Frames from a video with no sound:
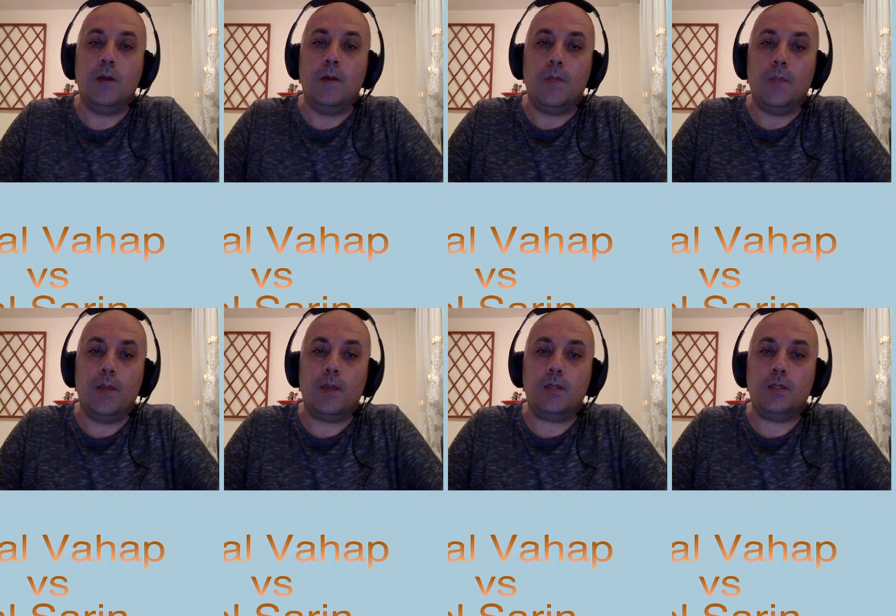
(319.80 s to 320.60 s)

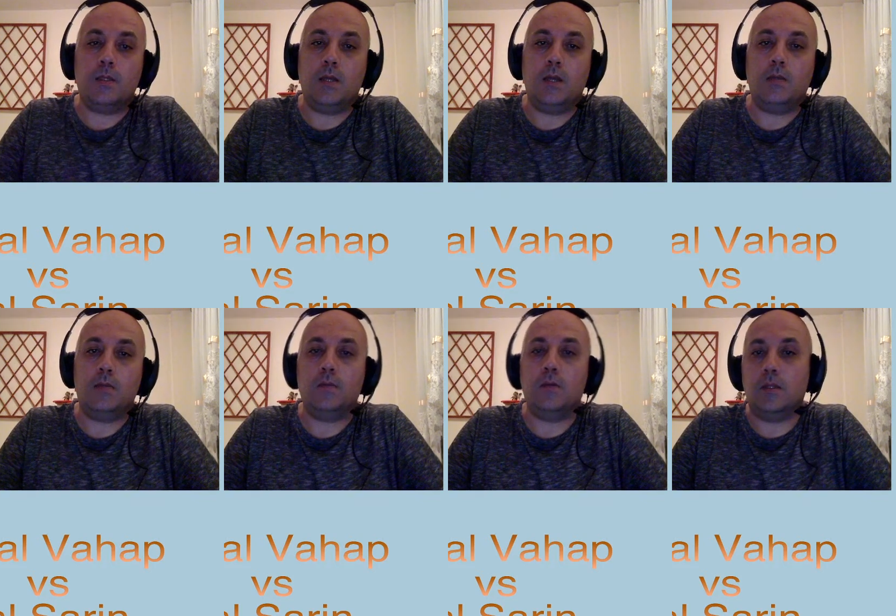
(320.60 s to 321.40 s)
knight
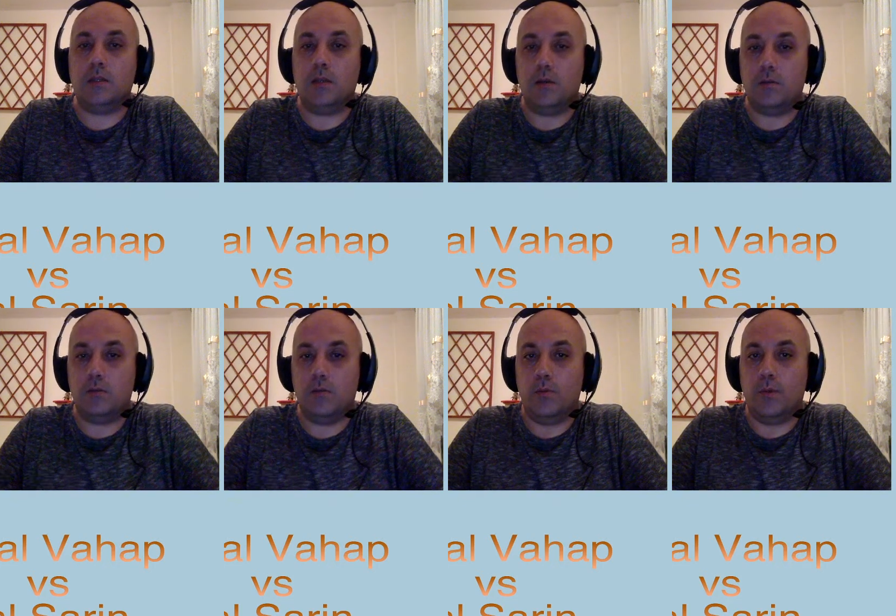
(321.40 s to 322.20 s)
c8, let's say,
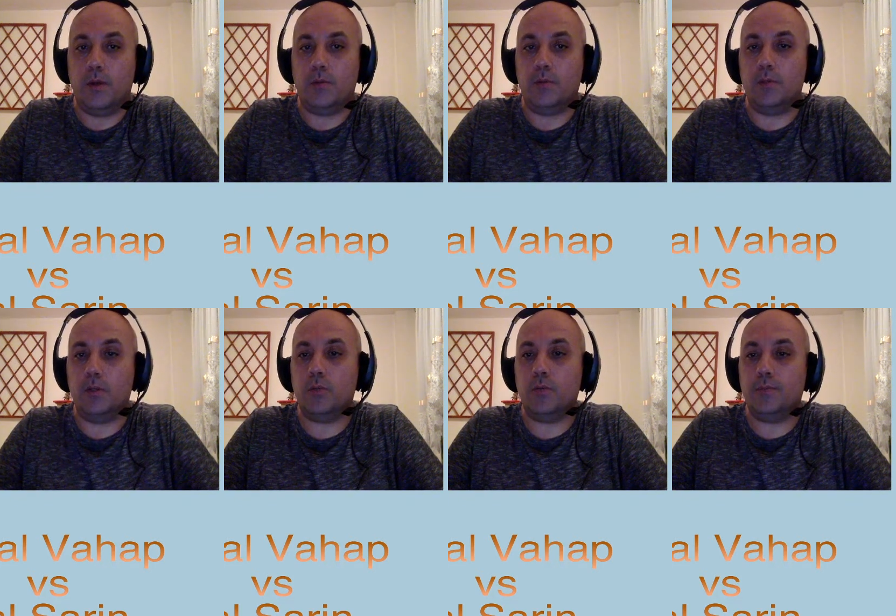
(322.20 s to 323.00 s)
to open up the
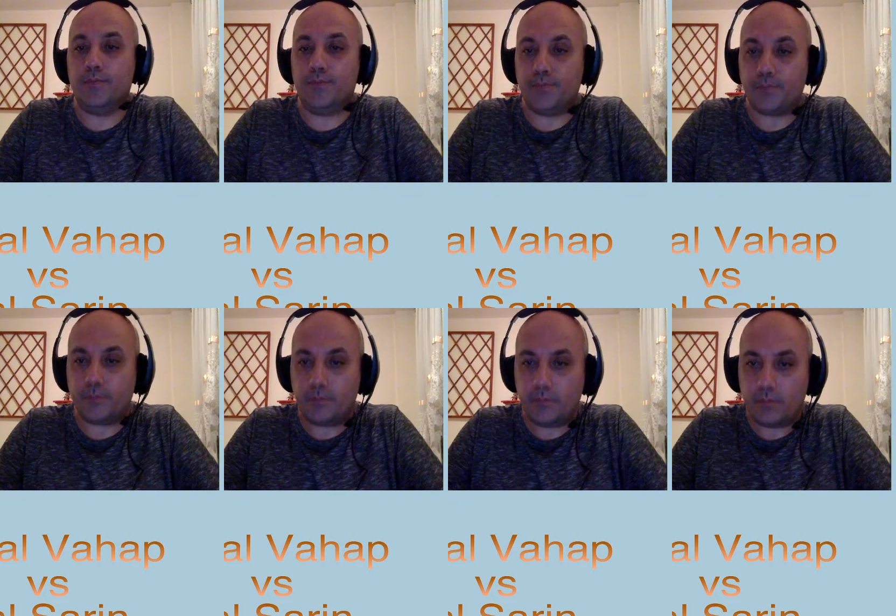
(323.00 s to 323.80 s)
bishop,
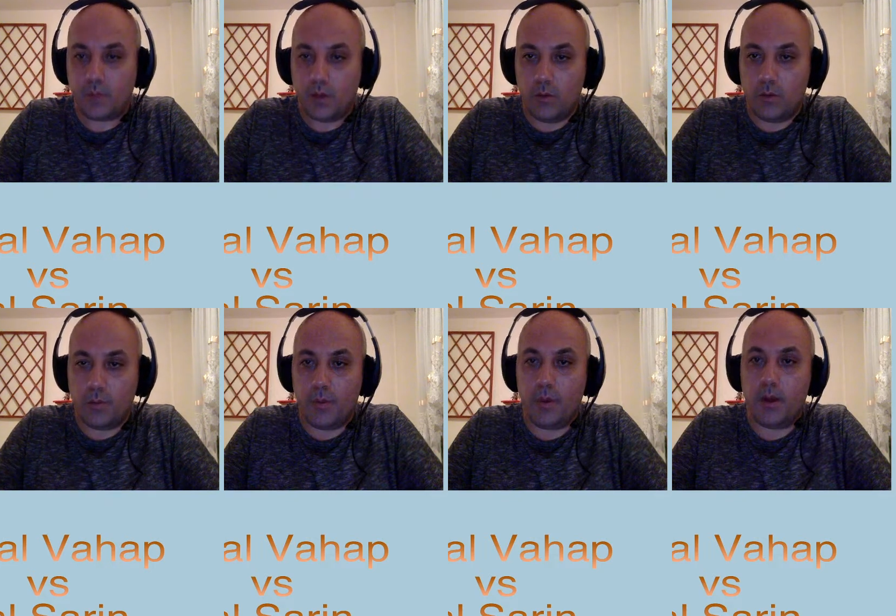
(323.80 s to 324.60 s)
rook
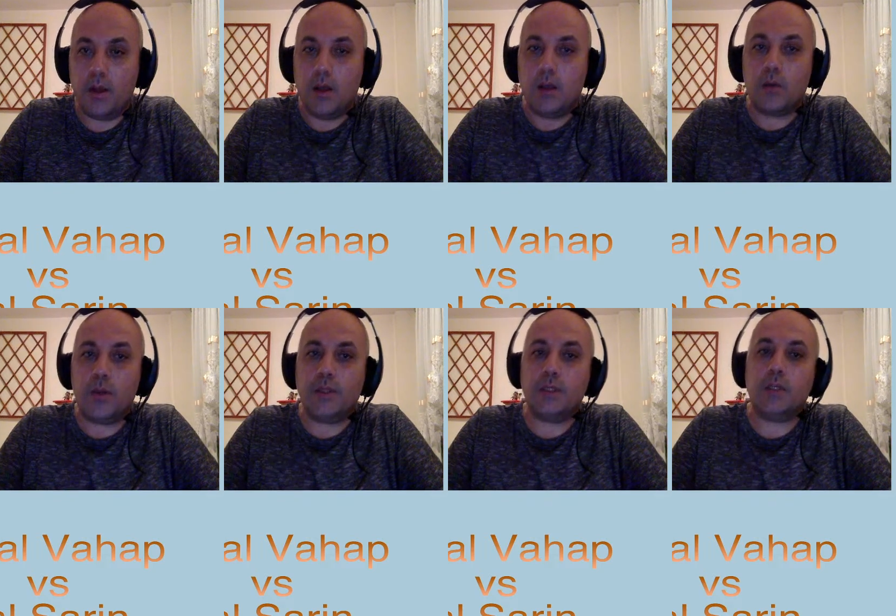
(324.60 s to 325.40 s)
b1, queen
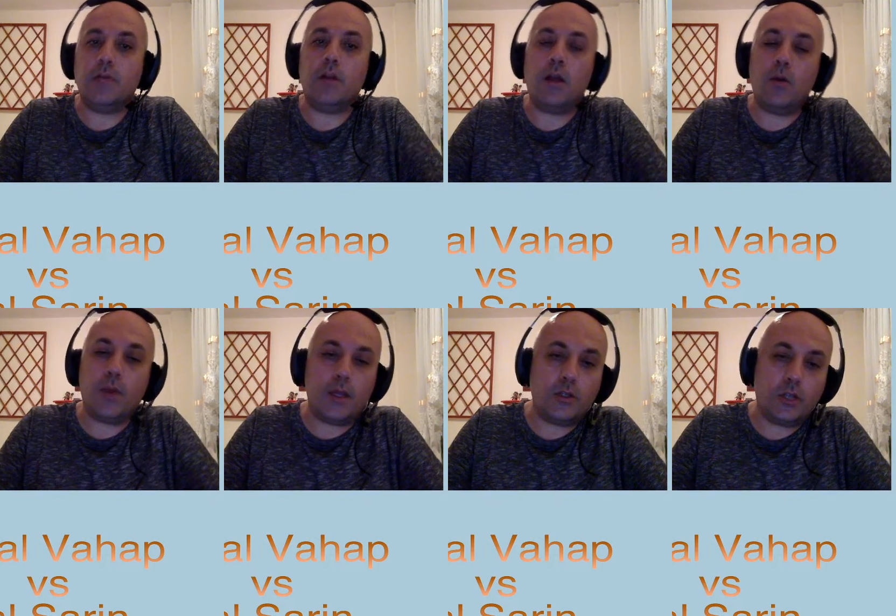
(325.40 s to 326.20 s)
c7, and now we
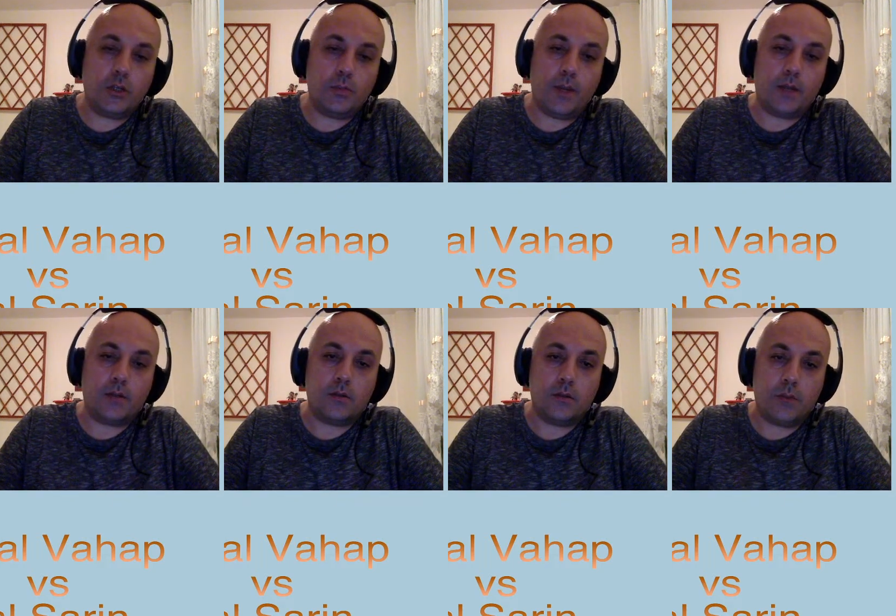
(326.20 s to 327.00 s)
can change planes.
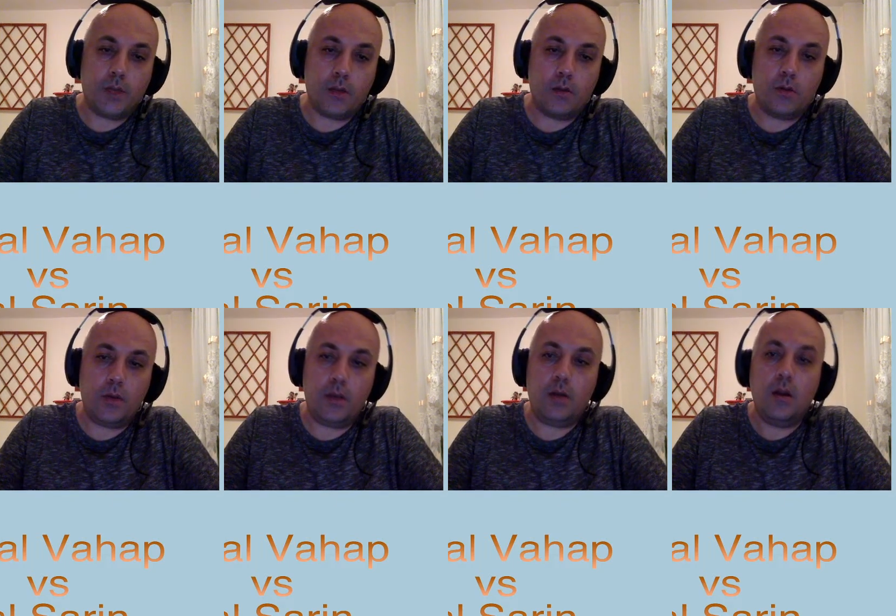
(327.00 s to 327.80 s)
So we can go
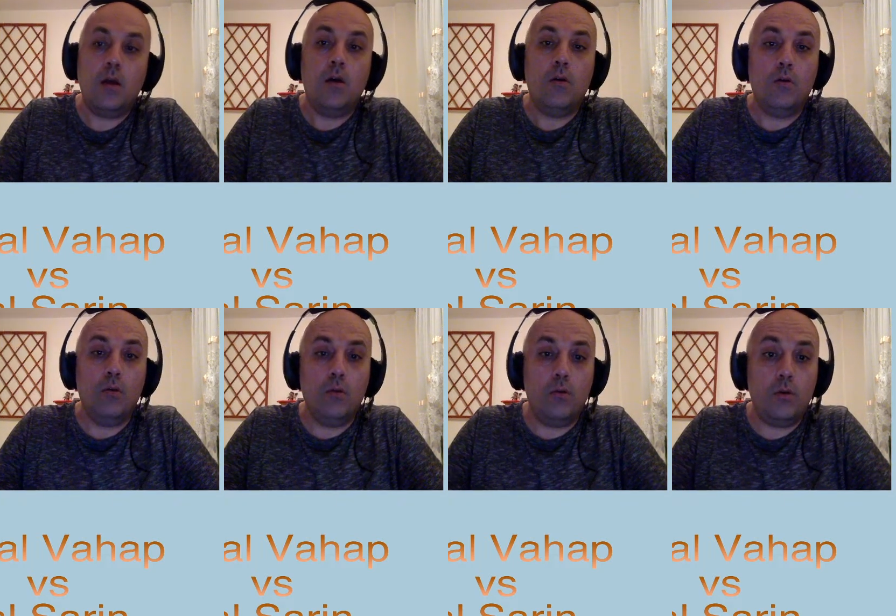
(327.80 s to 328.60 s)
here,
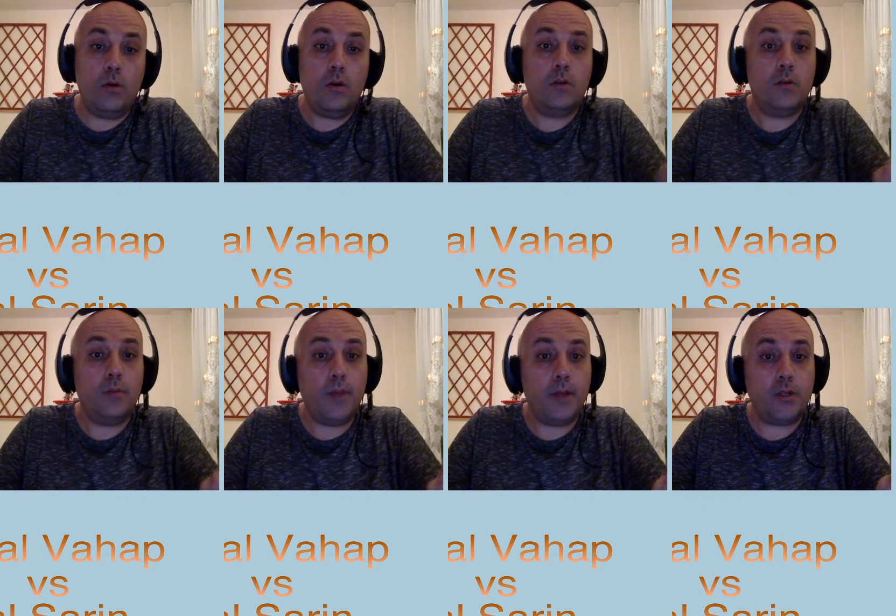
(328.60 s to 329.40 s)
or the
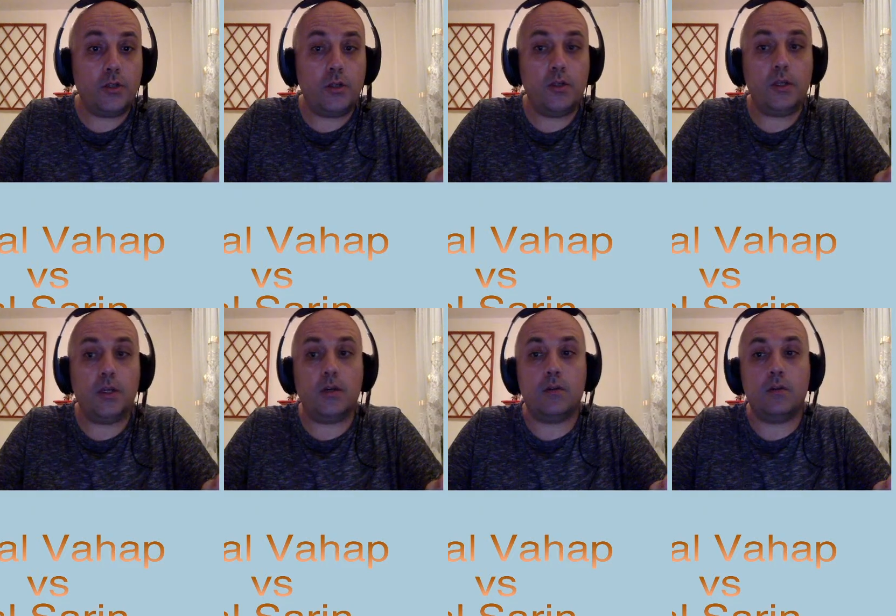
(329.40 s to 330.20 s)
mentioned
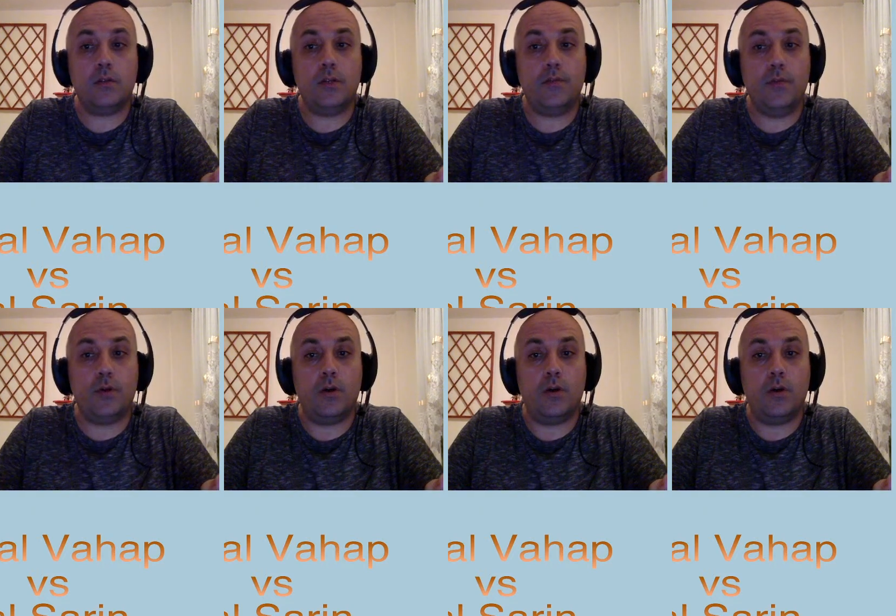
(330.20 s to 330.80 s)
idea, c4,